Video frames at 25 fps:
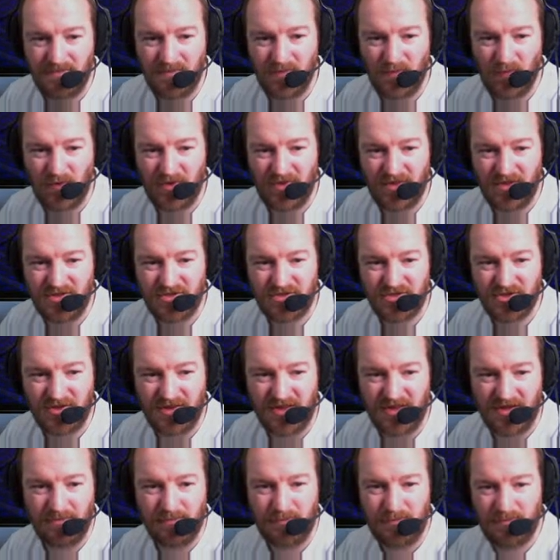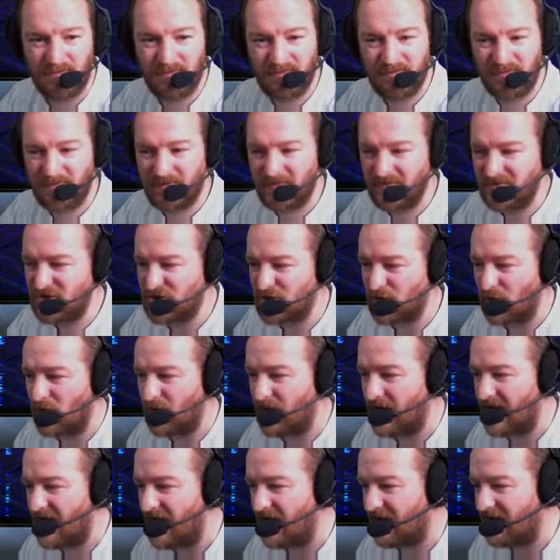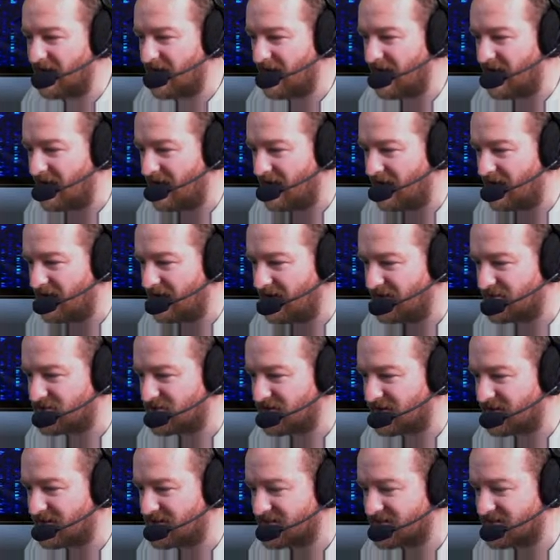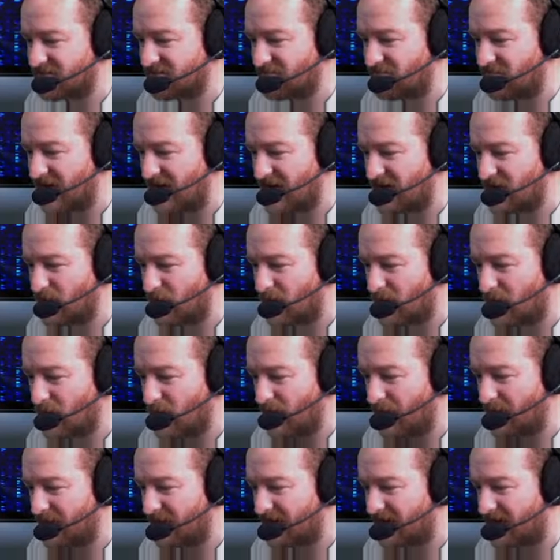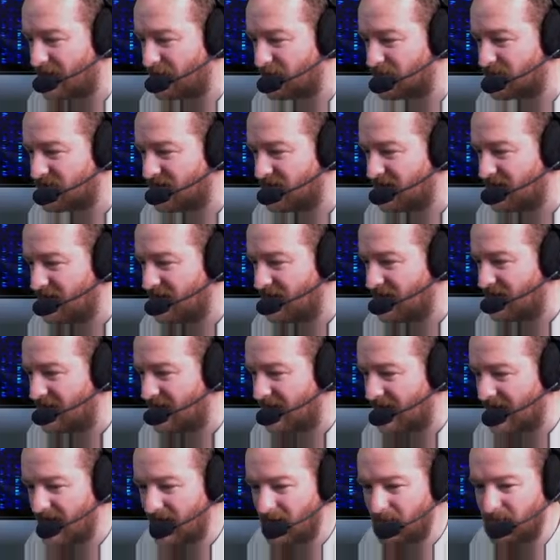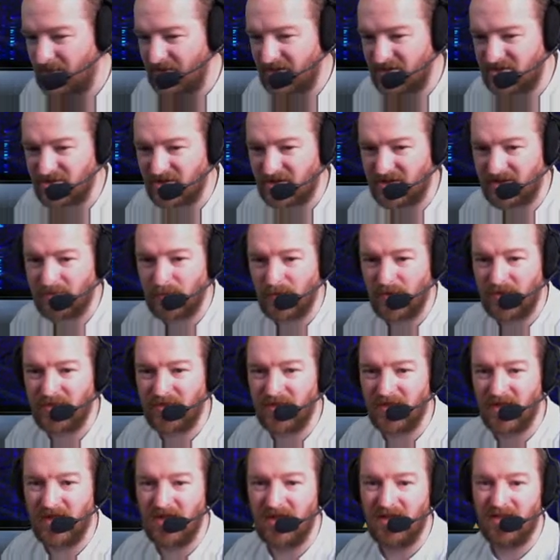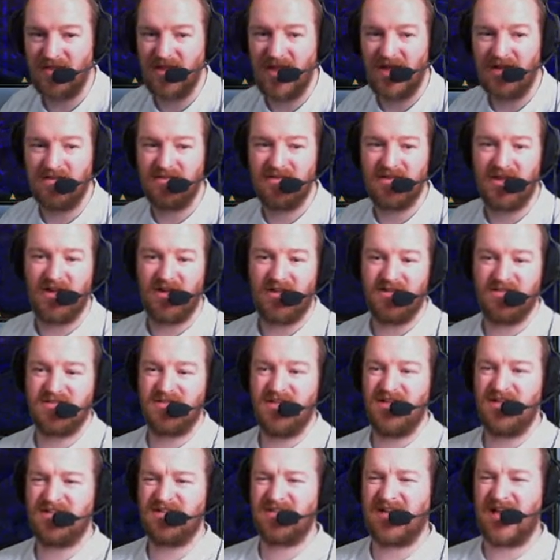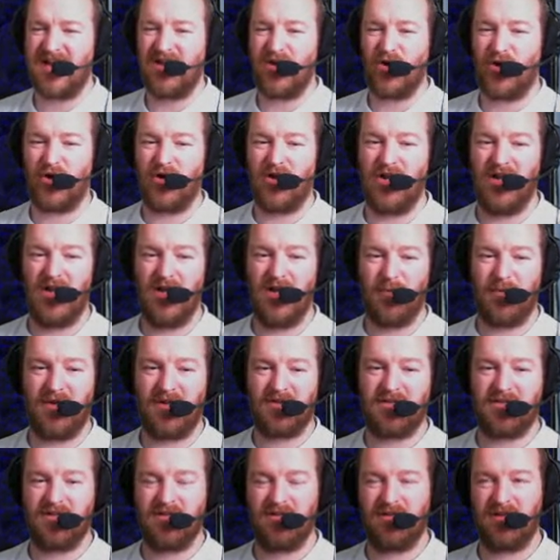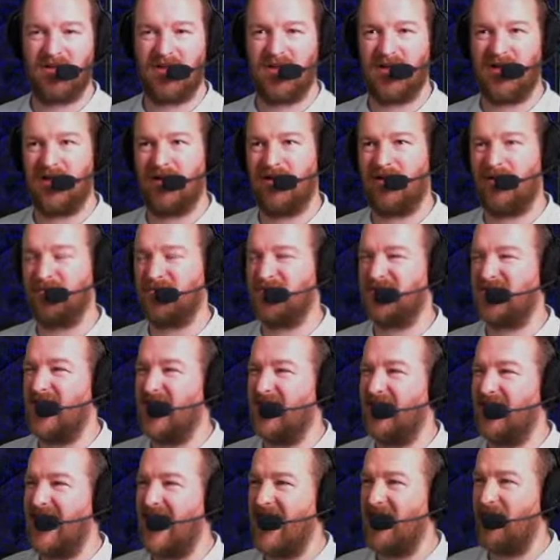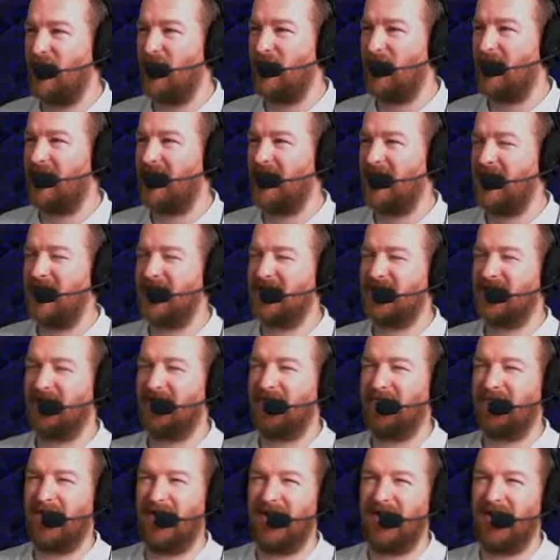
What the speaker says: with each other, sorting each other's radio equipment out, helping each other with the antennas. He is getting on a little bit. I'm saying getting on. I think he's the